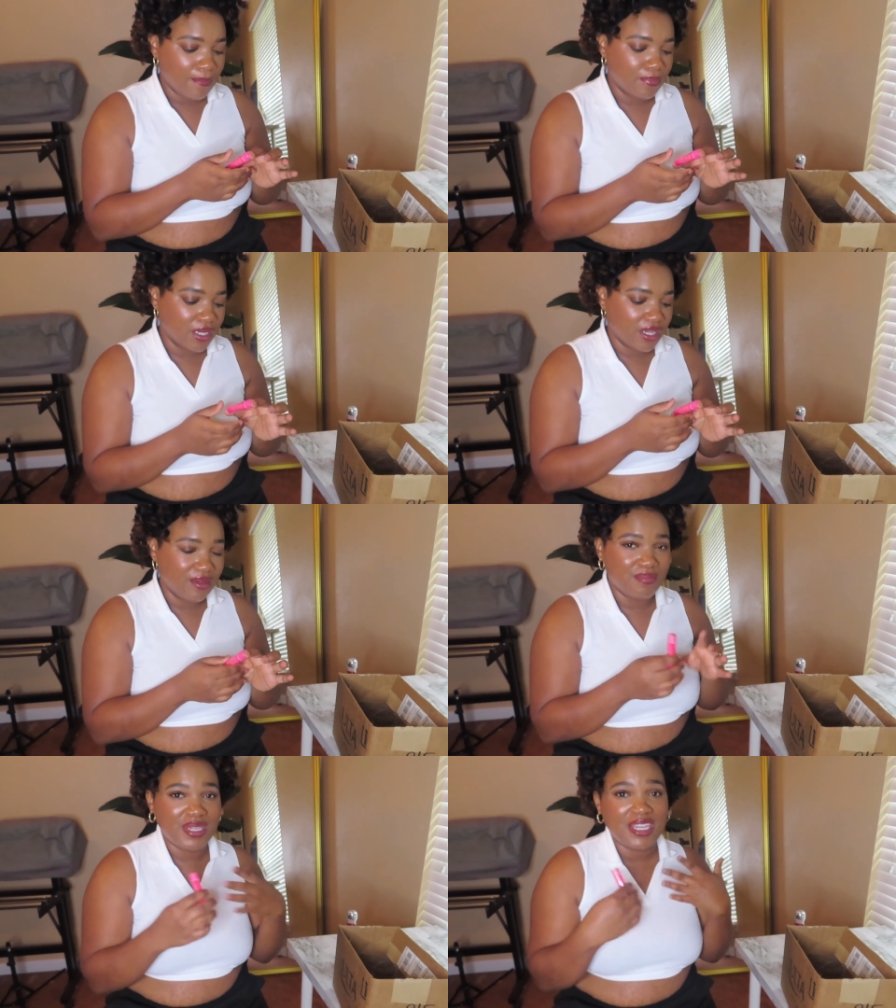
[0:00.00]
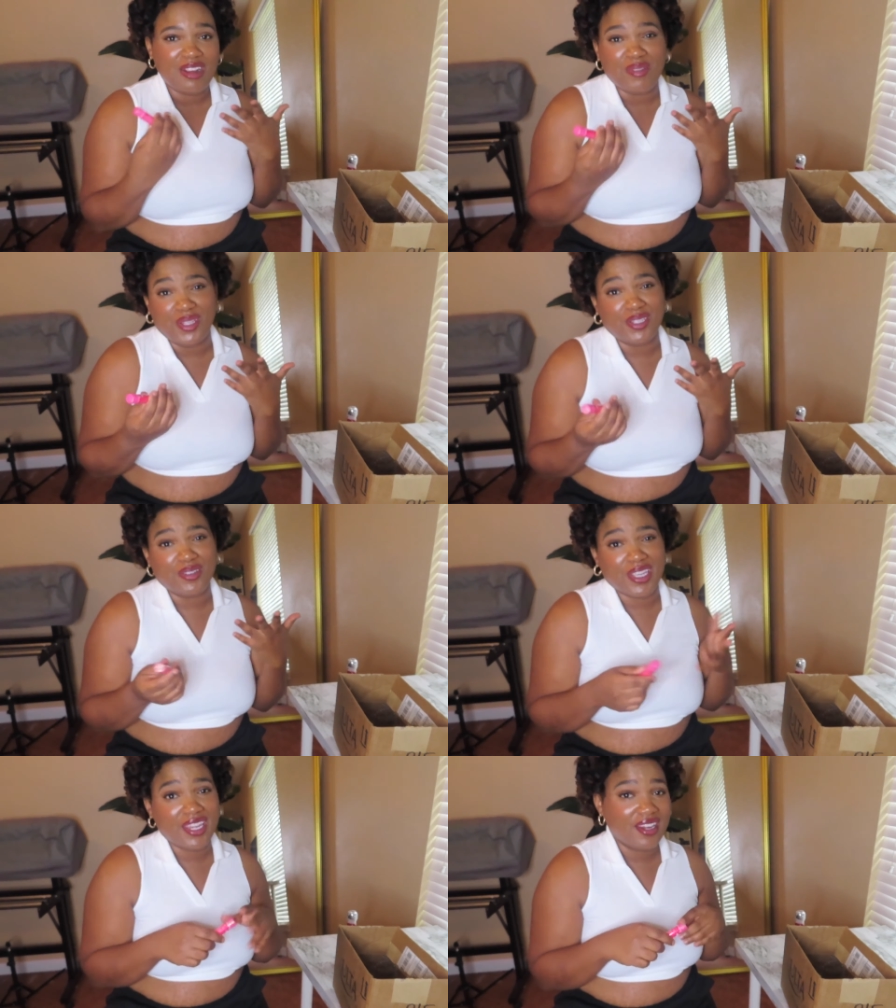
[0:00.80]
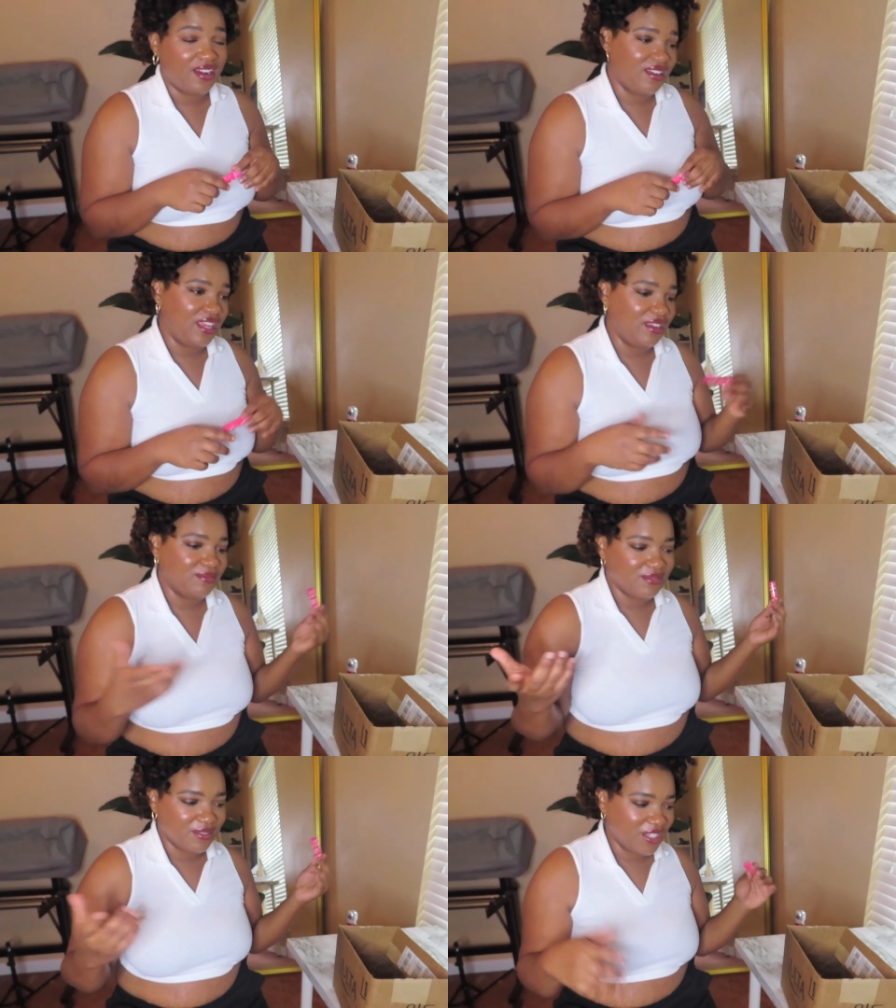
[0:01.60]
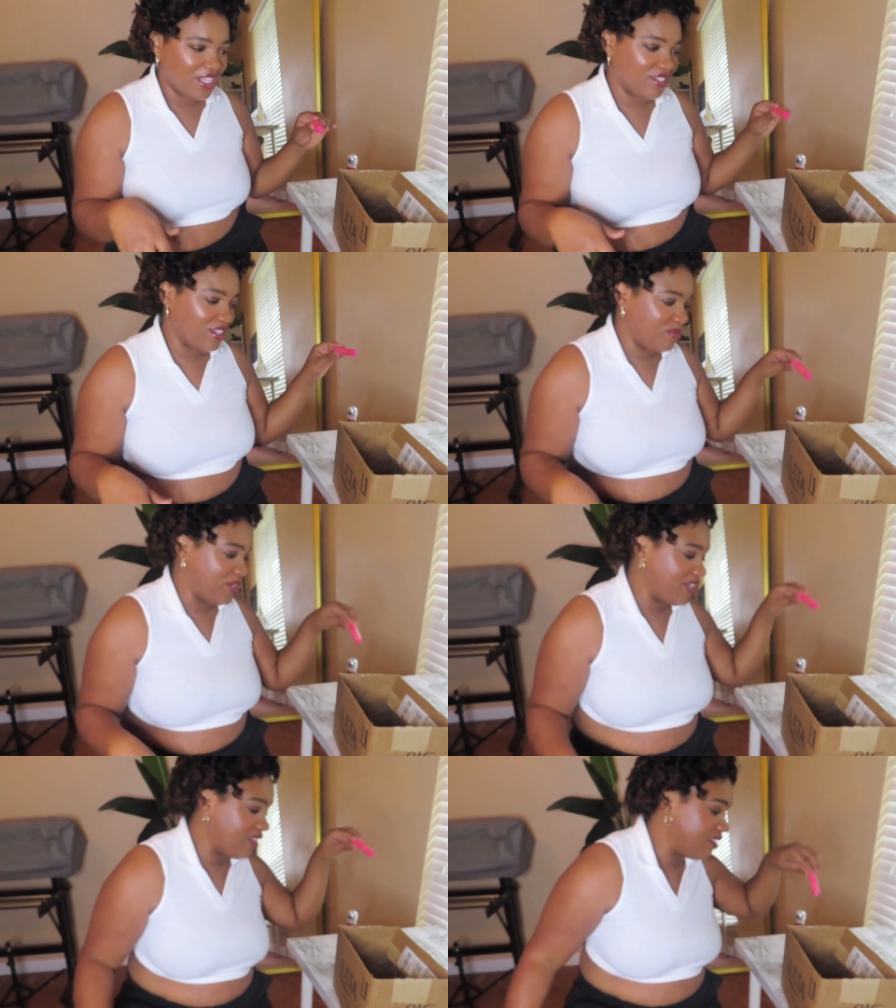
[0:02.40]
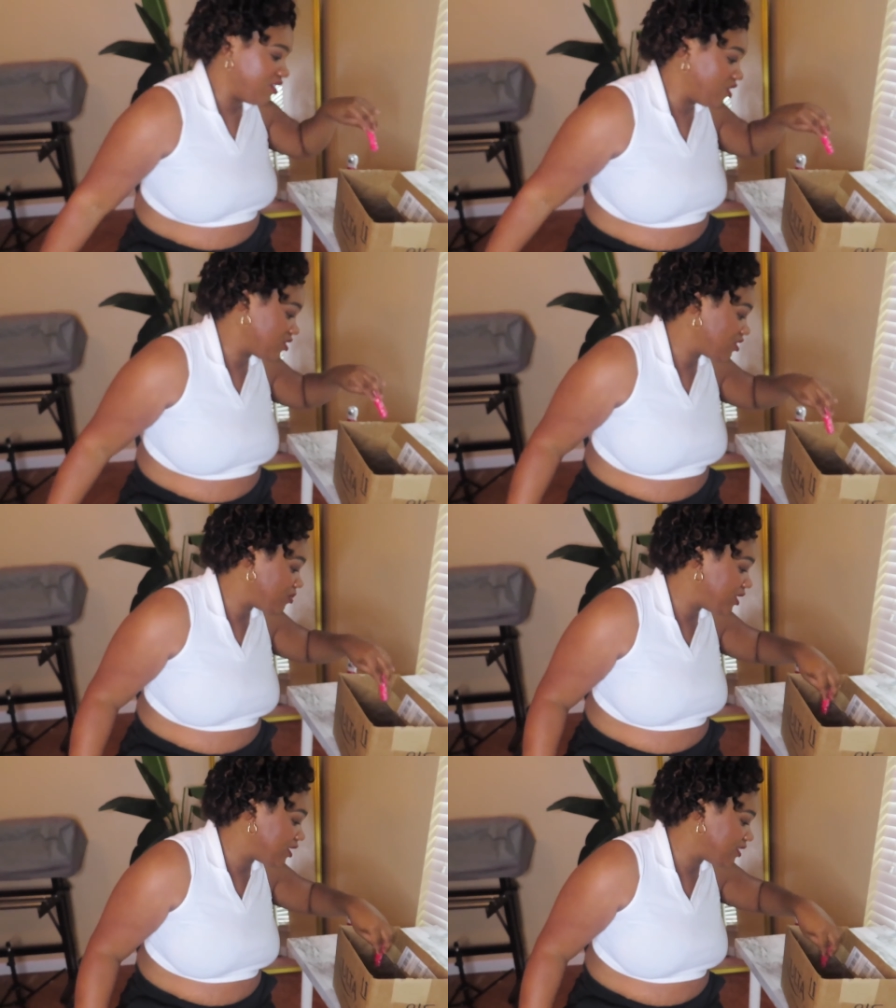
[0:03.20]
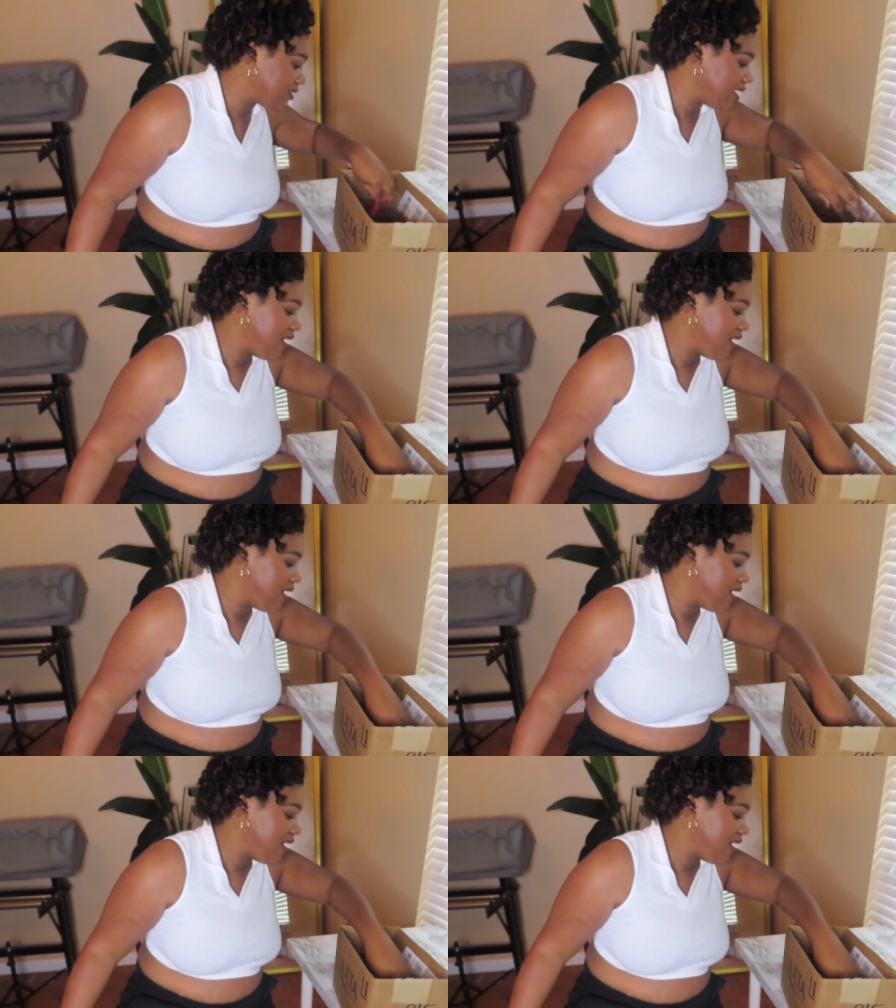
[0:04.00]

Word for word: But me, I really don't care. Like, kids are gonna be kids, girls are gonna be girls.